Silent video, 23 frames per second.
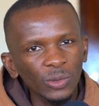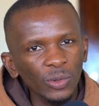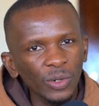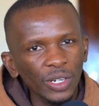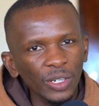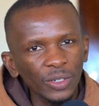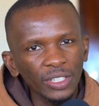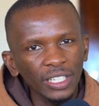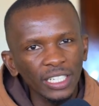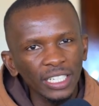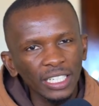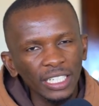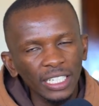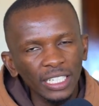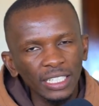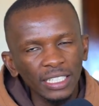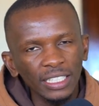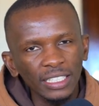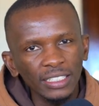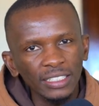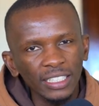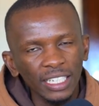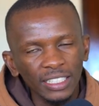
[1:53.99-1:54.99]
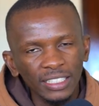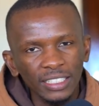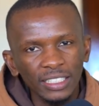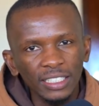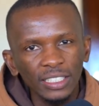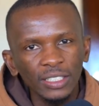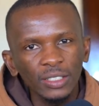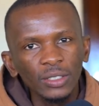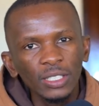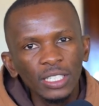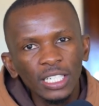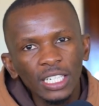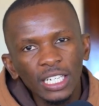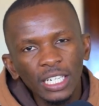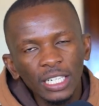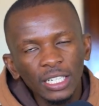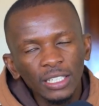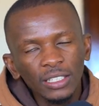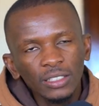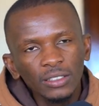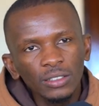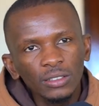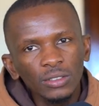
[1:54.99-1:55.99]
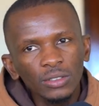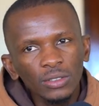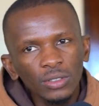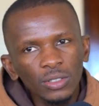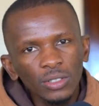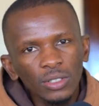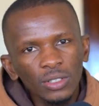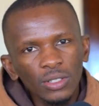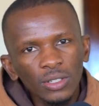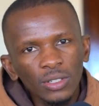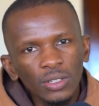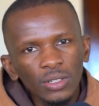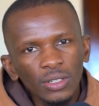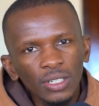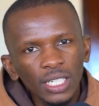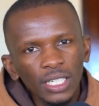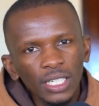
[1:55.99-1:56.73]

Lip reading: where you can get this article. So